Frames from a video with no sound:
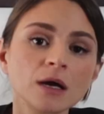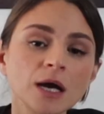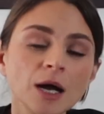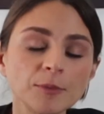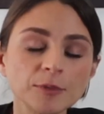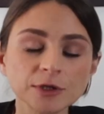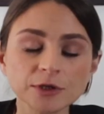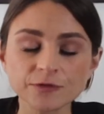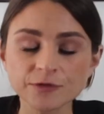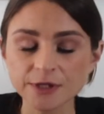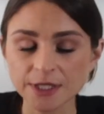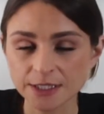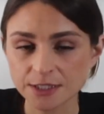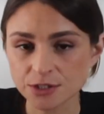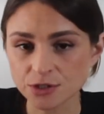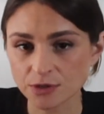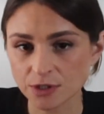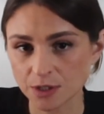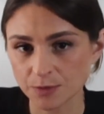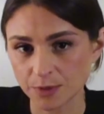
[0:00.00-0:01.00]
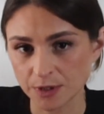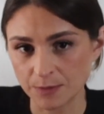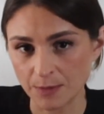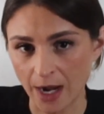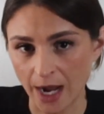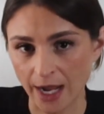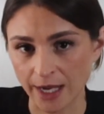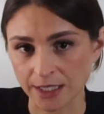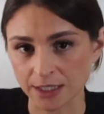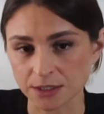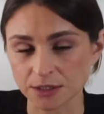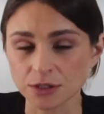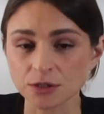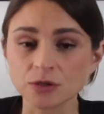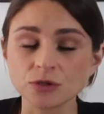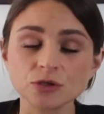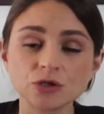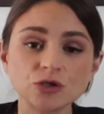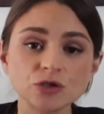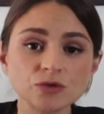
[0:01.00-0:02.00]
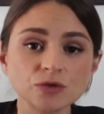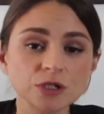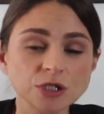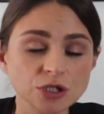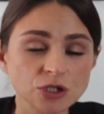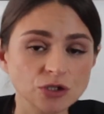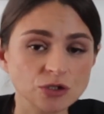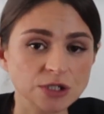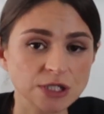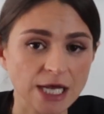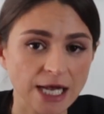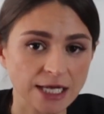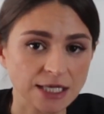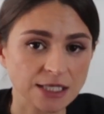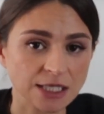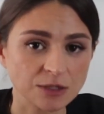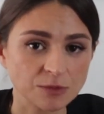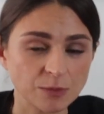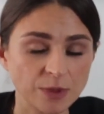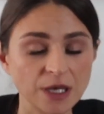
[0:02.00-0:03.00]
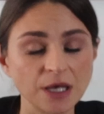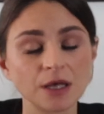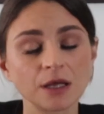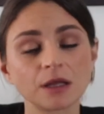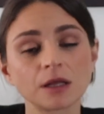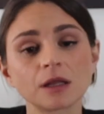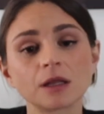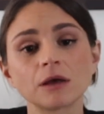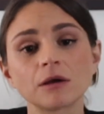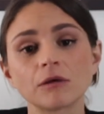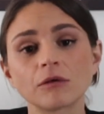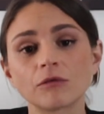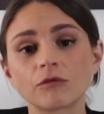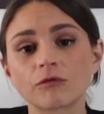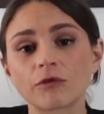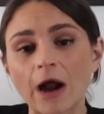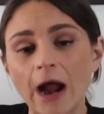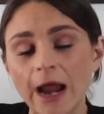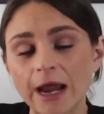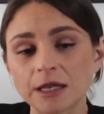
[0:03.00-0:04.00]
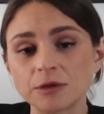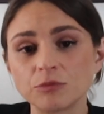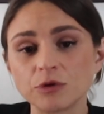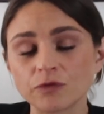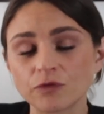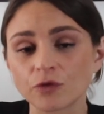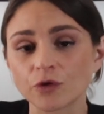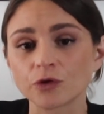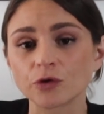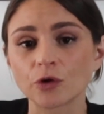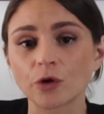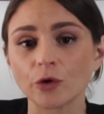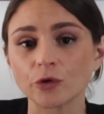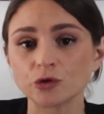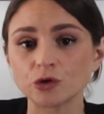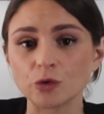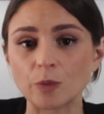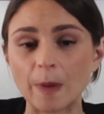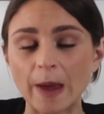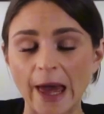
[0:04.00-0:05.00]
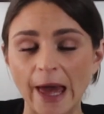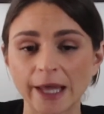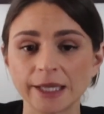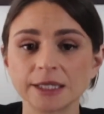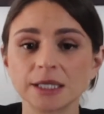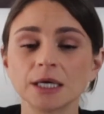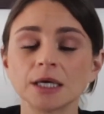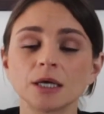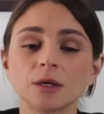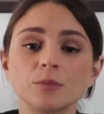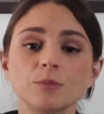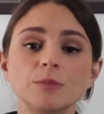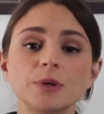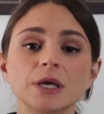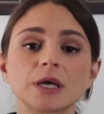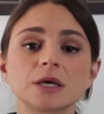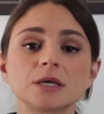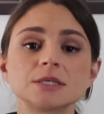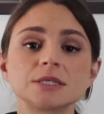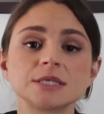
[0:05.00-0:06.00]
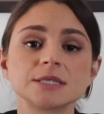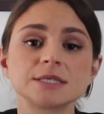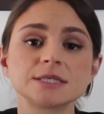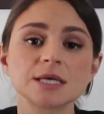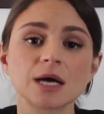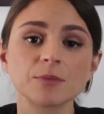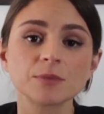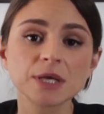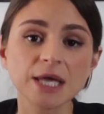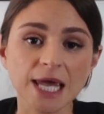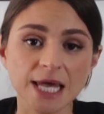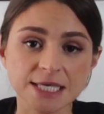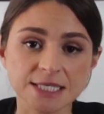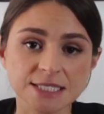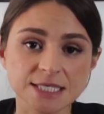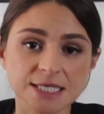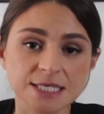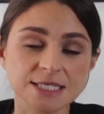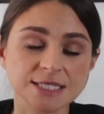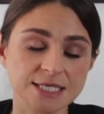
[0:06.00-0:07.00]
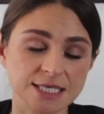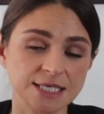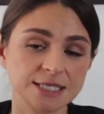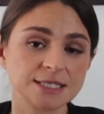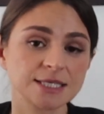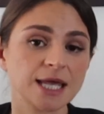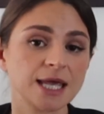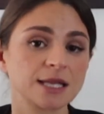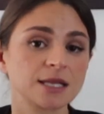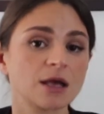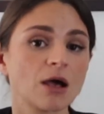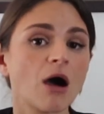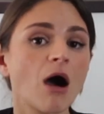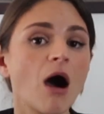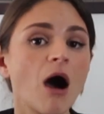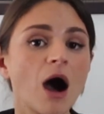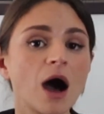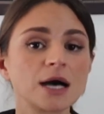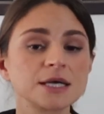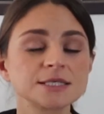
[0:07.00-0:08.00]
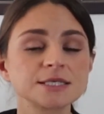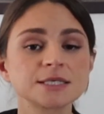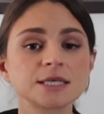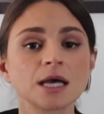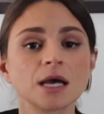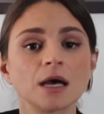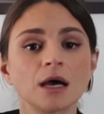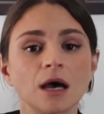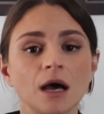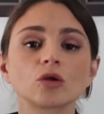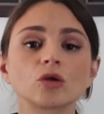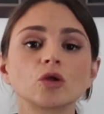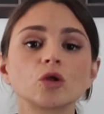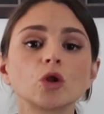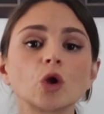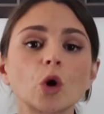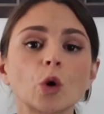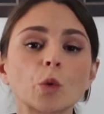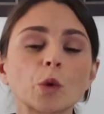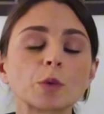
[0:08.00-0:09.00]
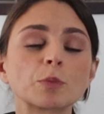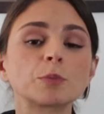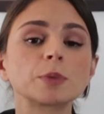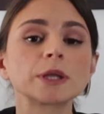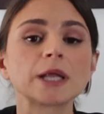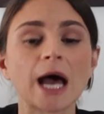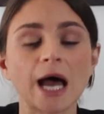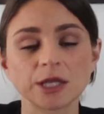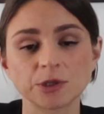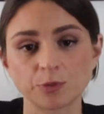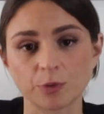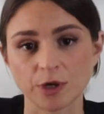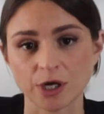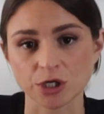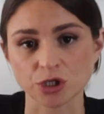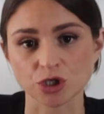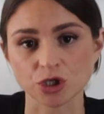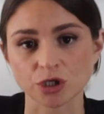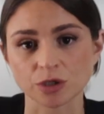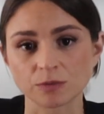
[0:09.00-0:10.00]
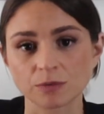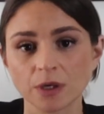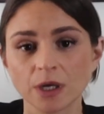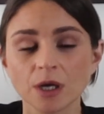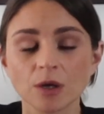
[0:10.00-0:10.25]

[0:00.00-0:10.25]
Couple of things to keep in mind. You do need to take that pill right before you go to bed because in some cases it can cause lower blood pressure.